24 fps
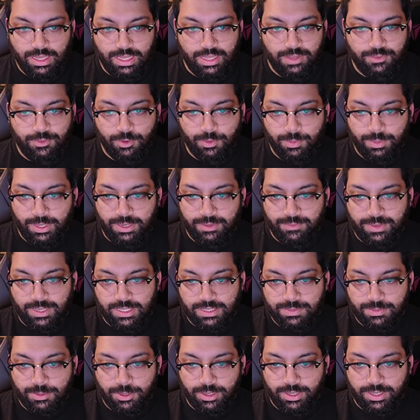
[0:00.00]
If you'll be
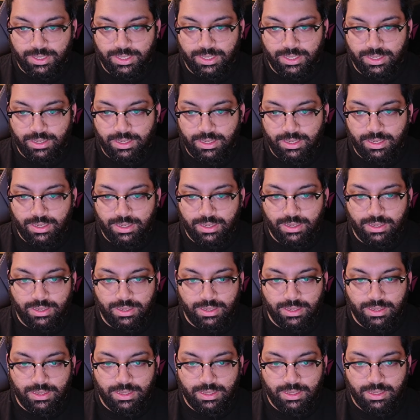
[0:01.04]
defense broken,
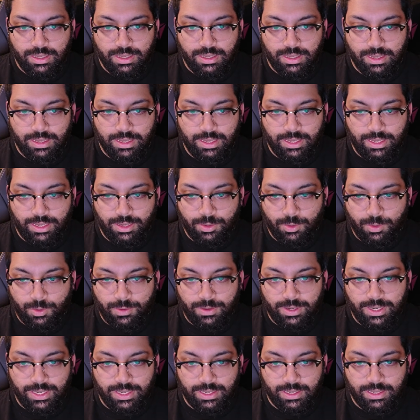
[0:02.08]

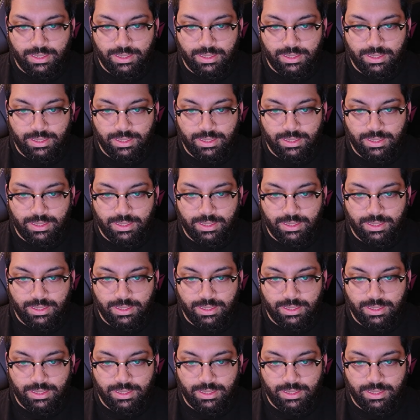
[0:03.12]
ignore it.